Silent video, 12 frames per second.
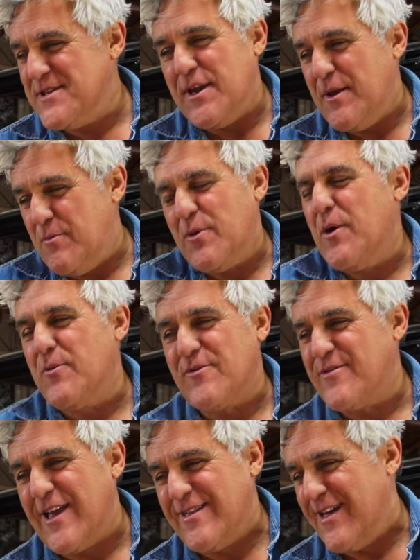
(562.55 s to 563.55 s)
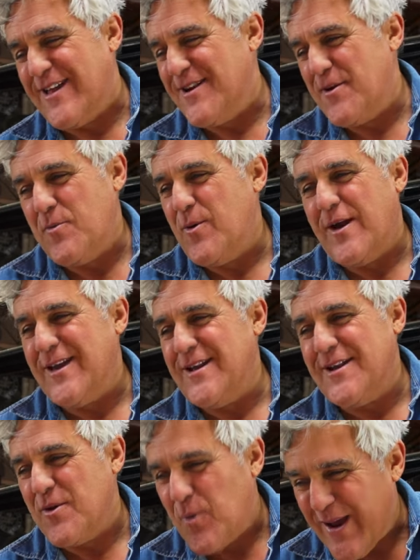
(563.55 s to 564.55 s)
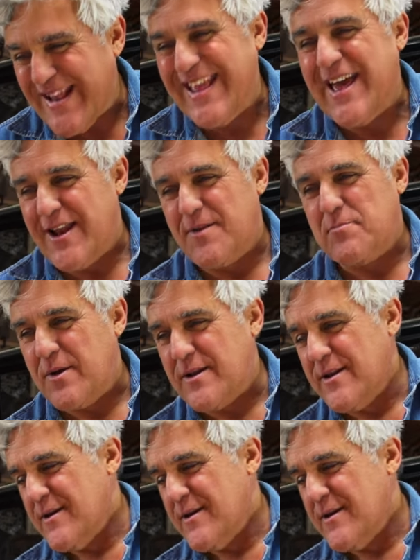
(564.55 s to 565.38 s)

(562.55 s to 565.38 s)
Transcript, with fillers: he, he would always say that. I don't know why. He didn't quite get it, but